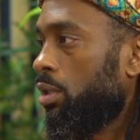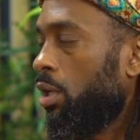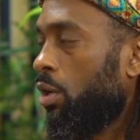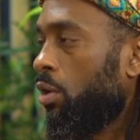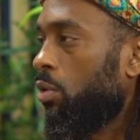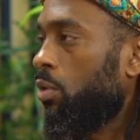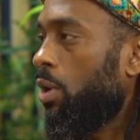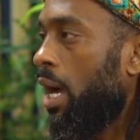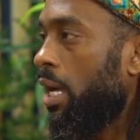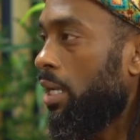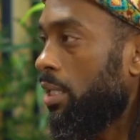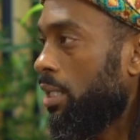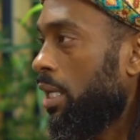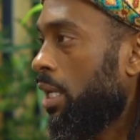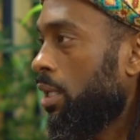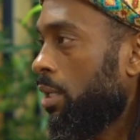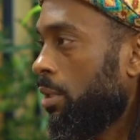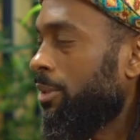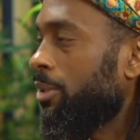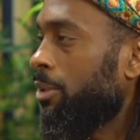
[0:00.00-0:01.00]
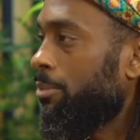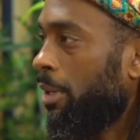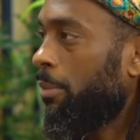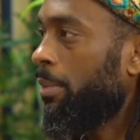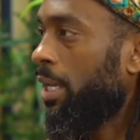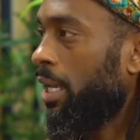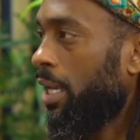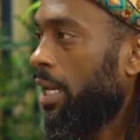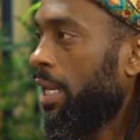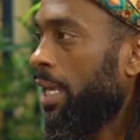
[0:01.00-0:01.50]
So I said something
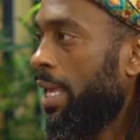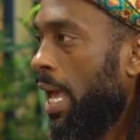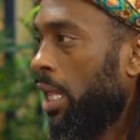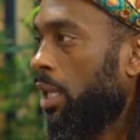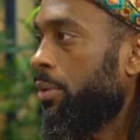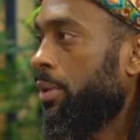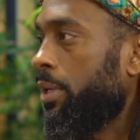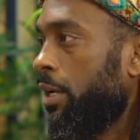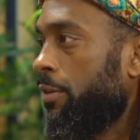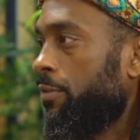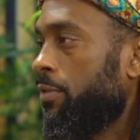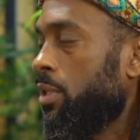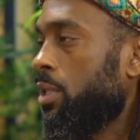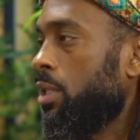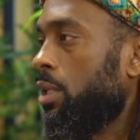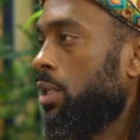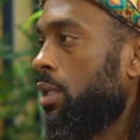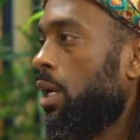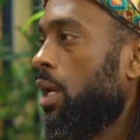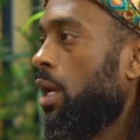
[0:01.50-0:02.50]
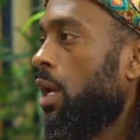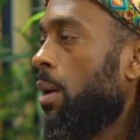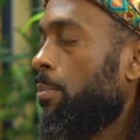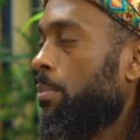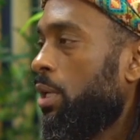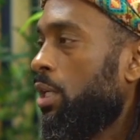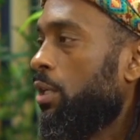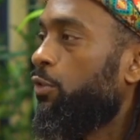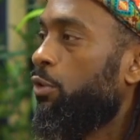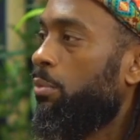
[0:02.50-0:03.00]
about being in a calorie deficit,
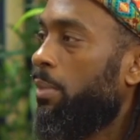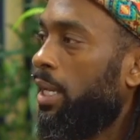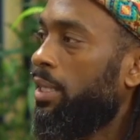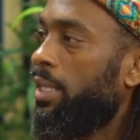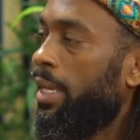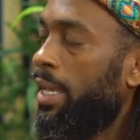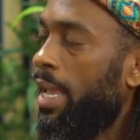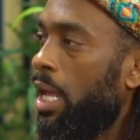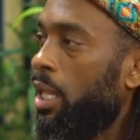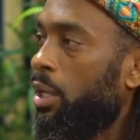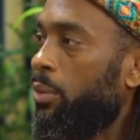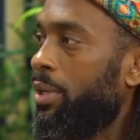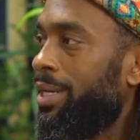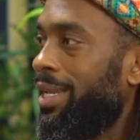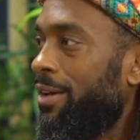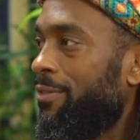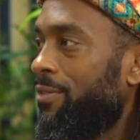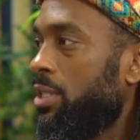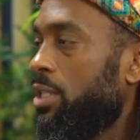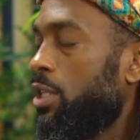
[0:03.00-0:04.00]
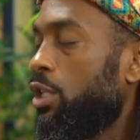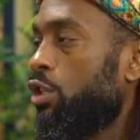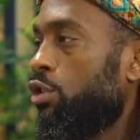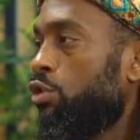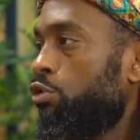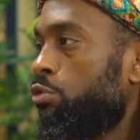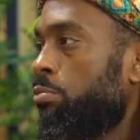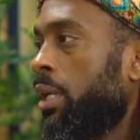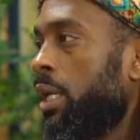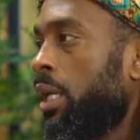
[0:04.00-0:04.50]
but if you make that calorie deficit
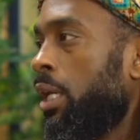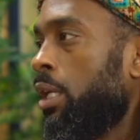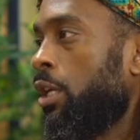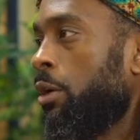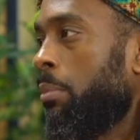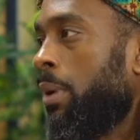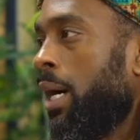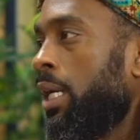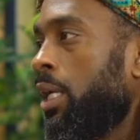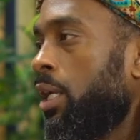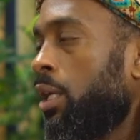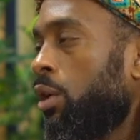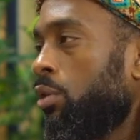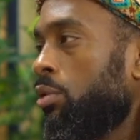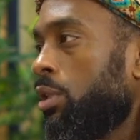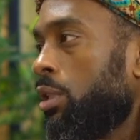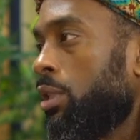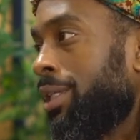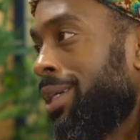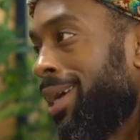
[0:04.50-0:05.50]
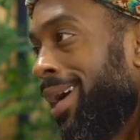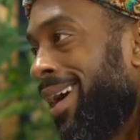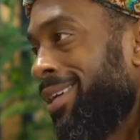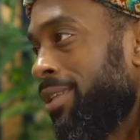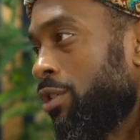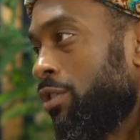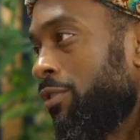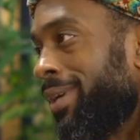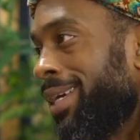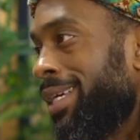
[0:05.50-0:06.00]
too big, your body goes into
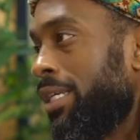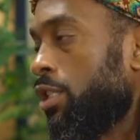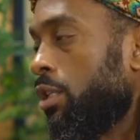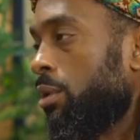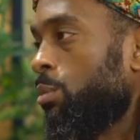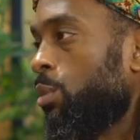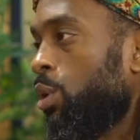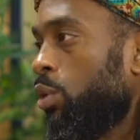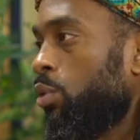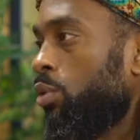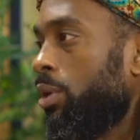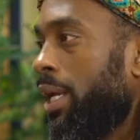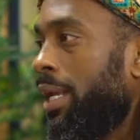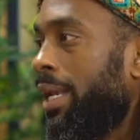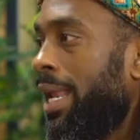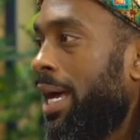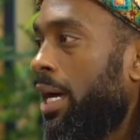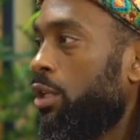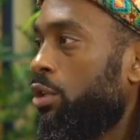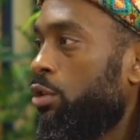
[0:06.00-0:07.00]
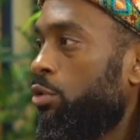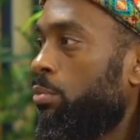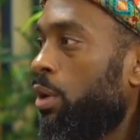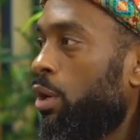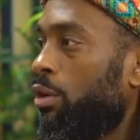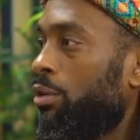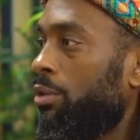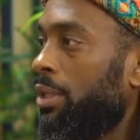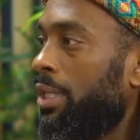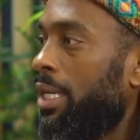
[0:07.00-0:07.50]
conservation mode, and now you
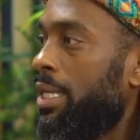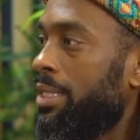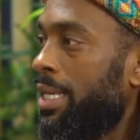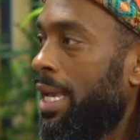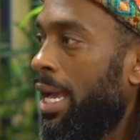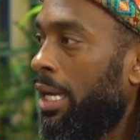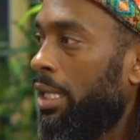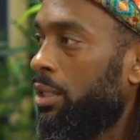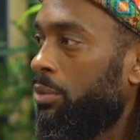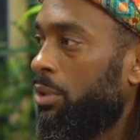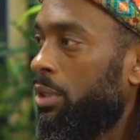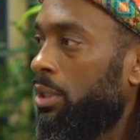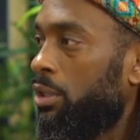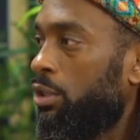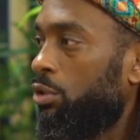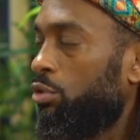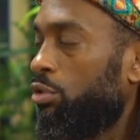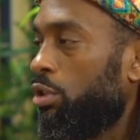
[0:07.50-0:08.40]
burn less calories.